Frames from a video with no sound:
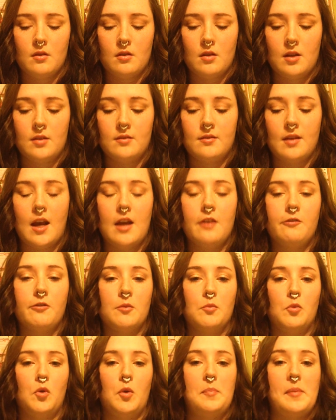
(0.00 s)
aside
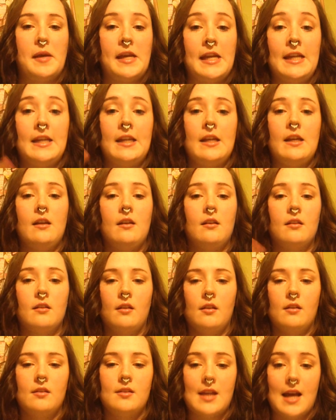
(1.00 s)
from repeating
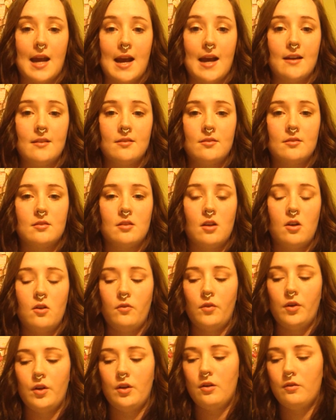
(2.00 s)
tasks
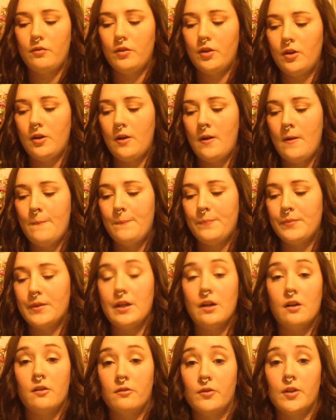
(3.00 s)
over and over, then
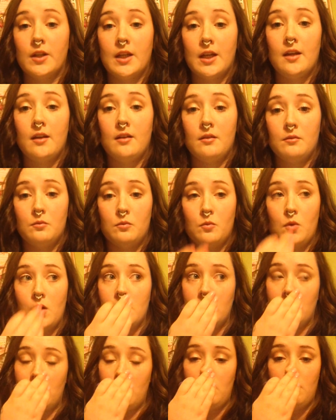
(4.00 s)
I'll forget what
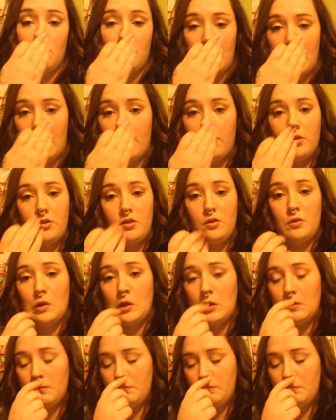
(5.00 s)
to do or how to do it.